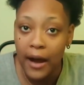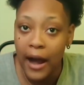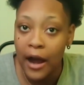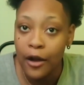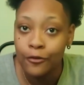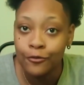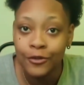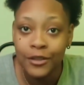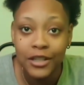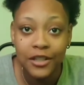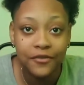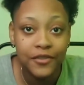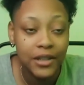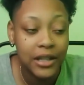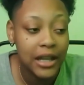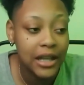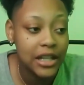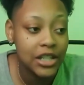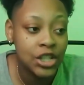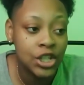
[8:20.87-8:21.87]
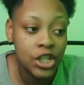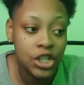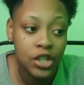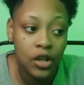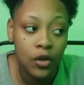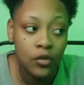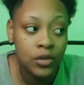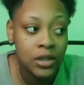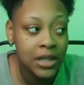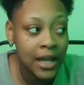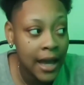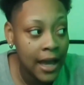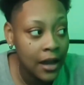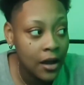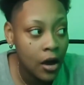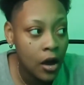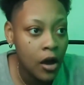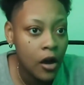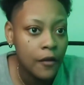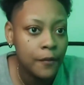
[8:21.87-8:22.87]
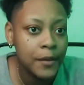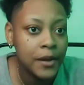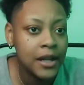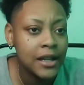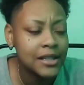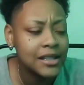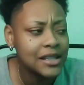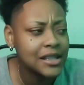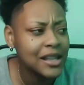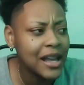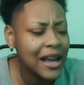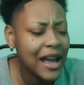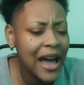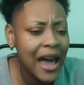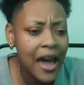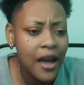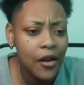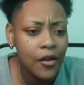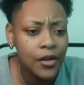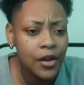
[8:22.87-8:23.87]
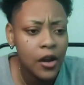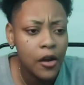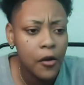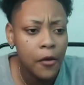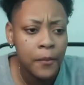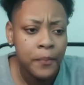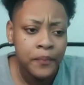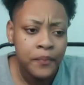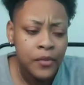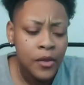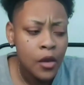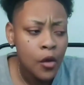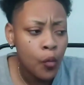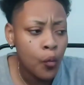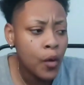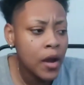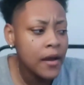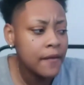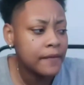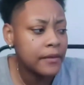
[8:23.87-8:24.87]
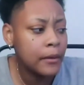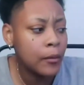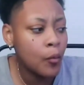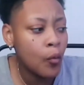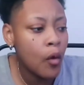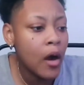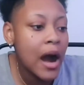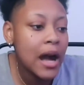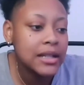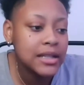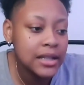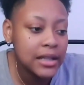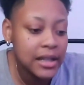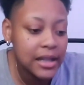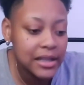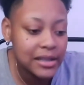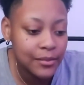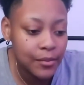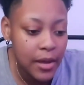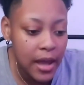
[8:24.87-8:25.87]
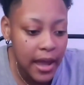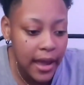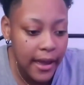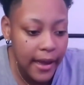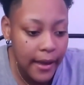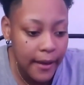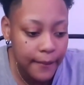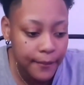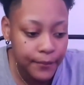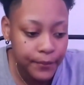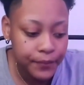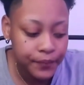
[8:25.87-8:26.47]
I really feel like it's just gonna take off because it's like, I don't know, went from watching this man